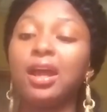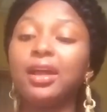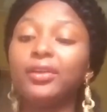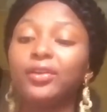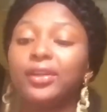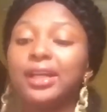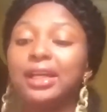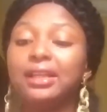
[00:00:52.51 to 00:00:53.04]

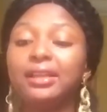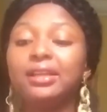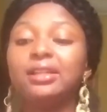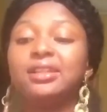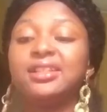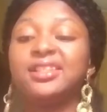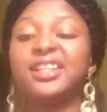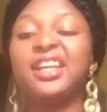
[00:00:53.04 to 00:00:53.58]
Another
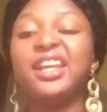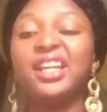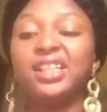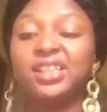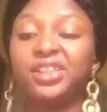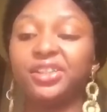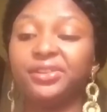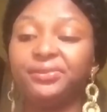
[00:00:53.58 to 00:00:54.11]
thing is
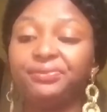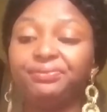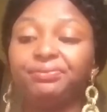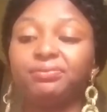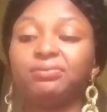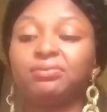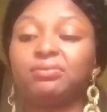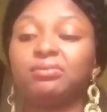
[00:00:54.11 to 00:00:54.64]
age.
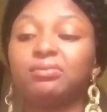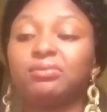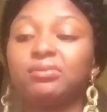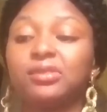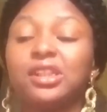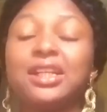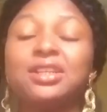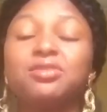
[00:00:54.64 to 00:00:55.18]

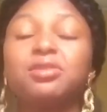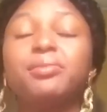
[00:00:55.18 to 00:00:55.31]
As